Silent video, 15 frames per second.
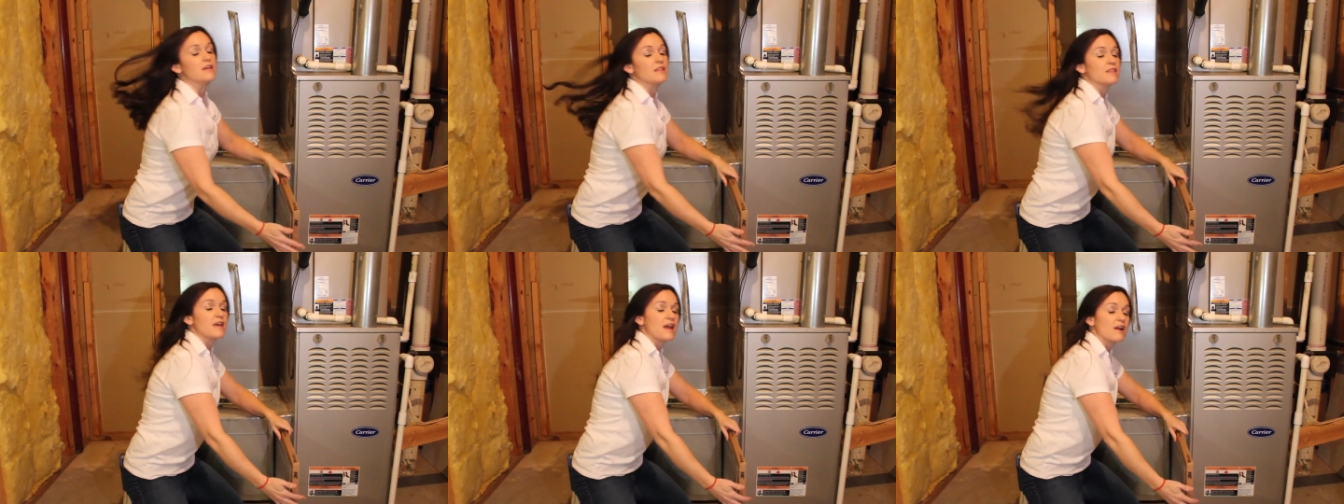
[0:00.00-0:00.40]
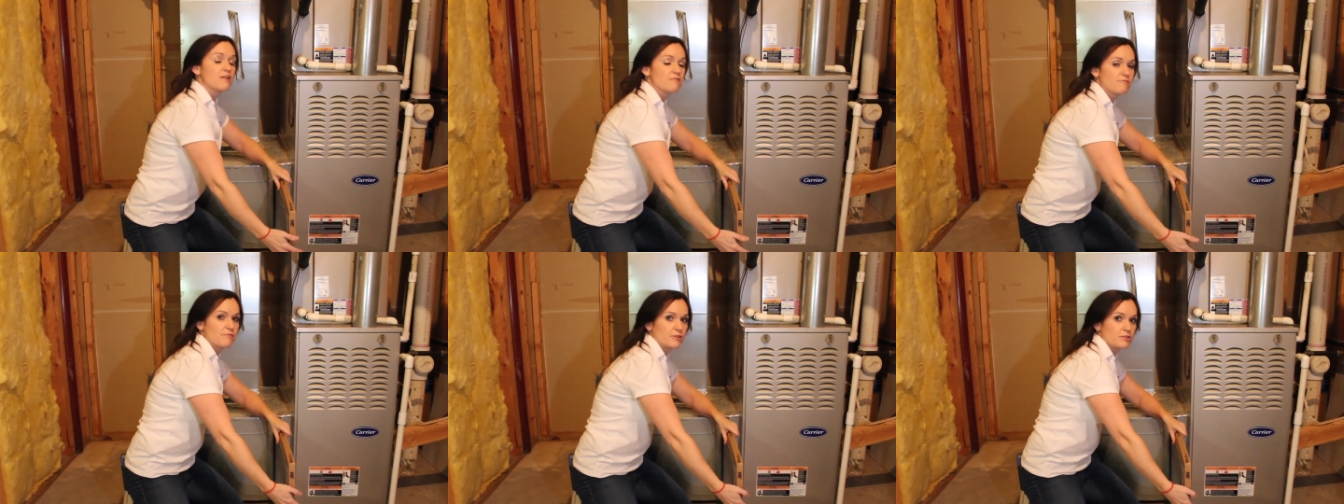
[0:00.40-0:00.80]
the air
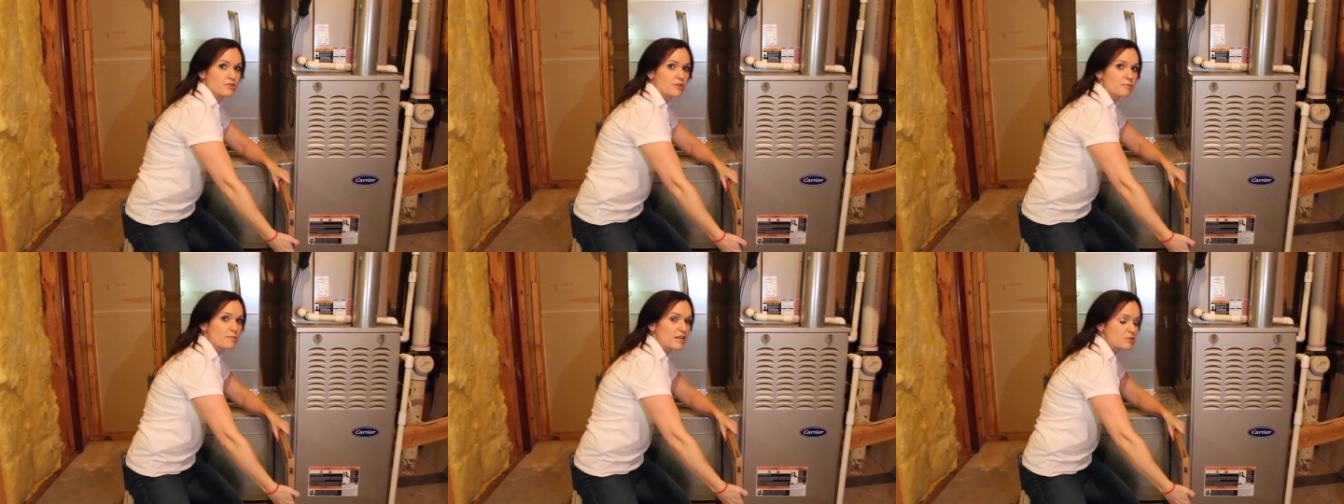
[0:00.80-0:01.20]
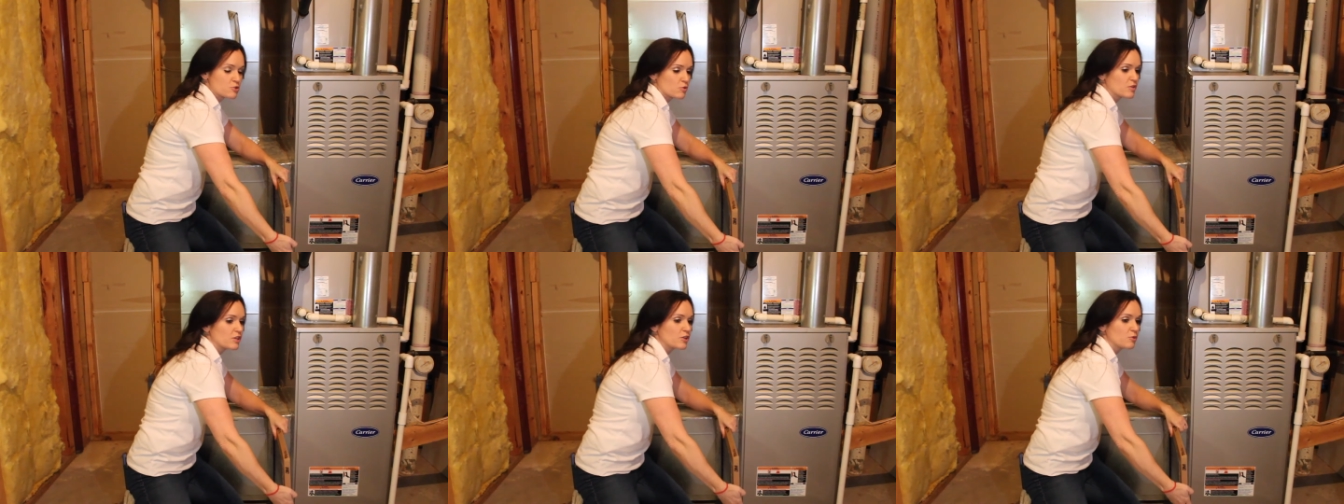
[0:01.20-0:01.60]
filter, make
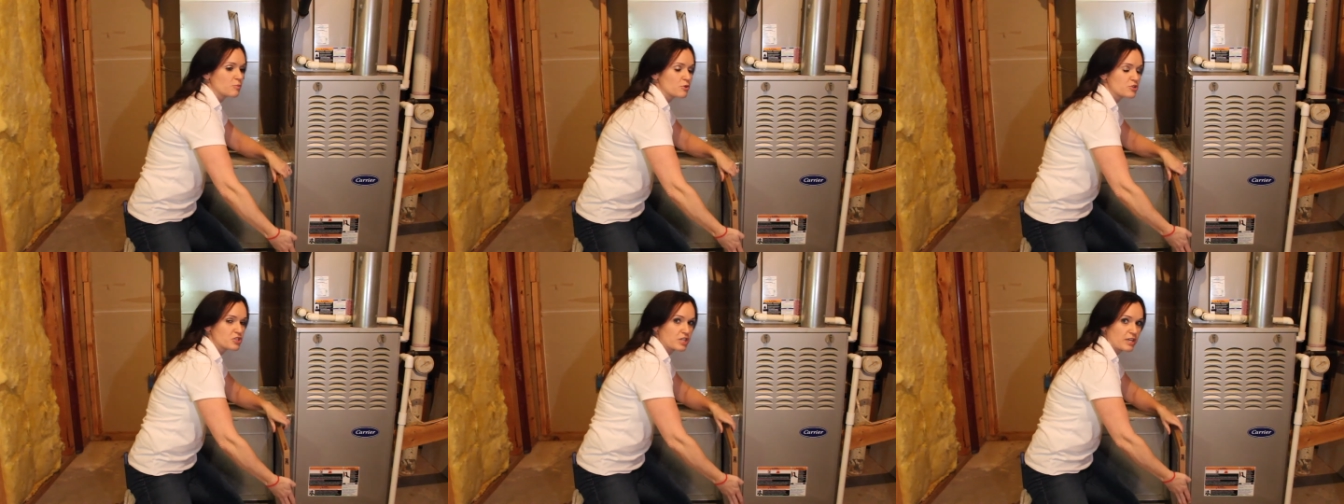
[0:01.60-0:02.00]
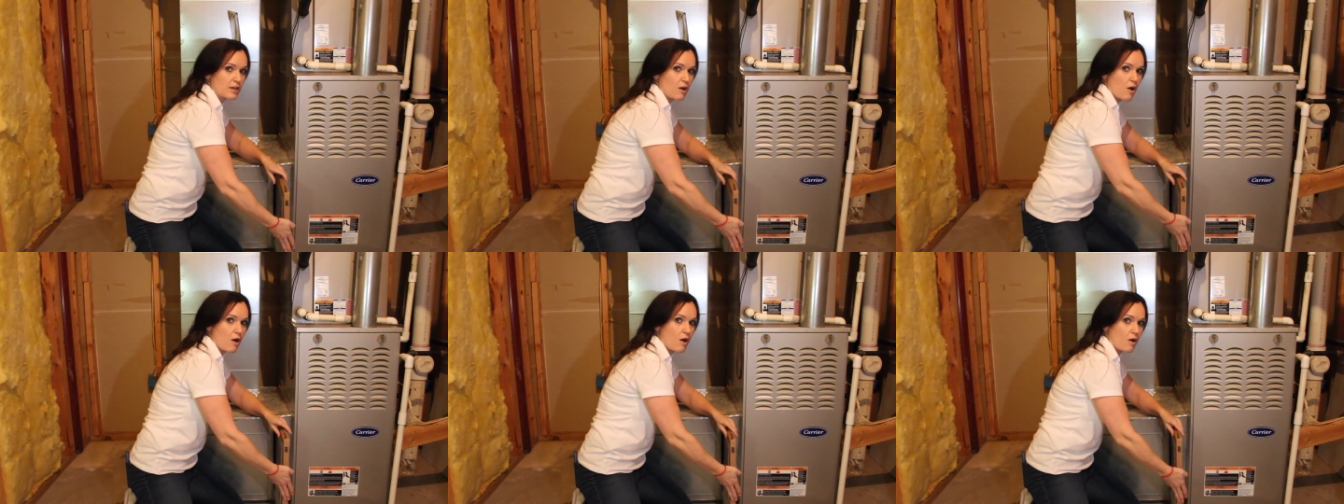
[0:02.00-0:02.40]
sure that you're pushing it
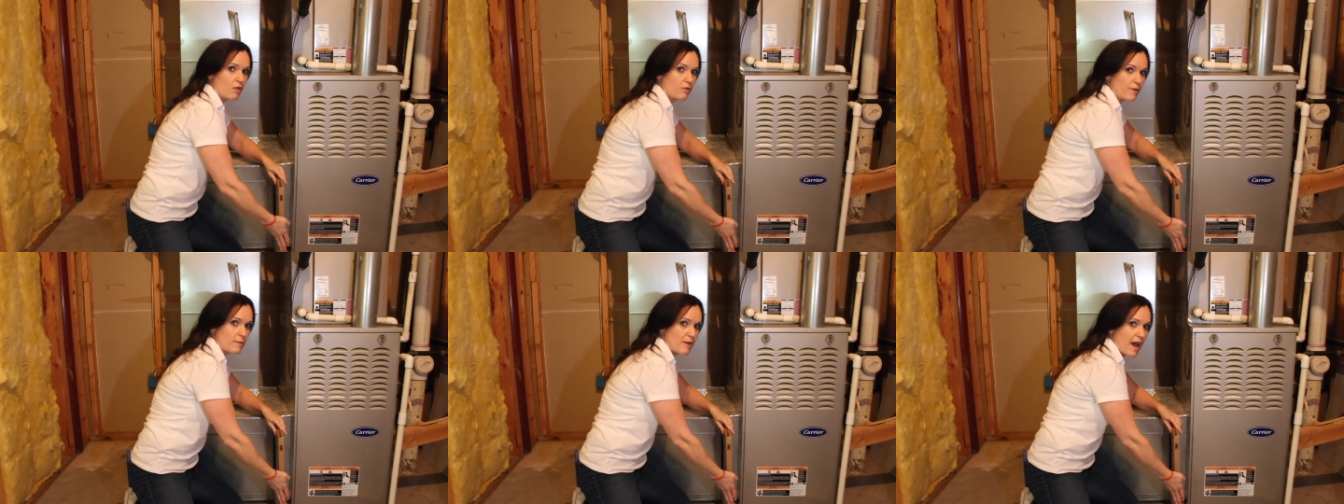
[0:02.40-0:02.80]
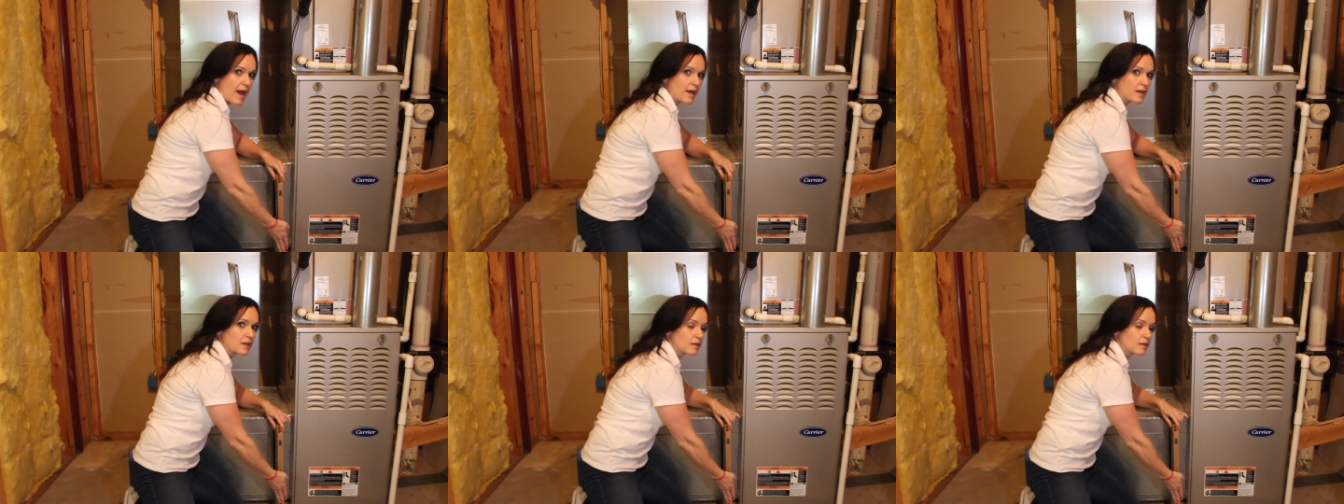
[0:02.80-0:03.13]
all the way back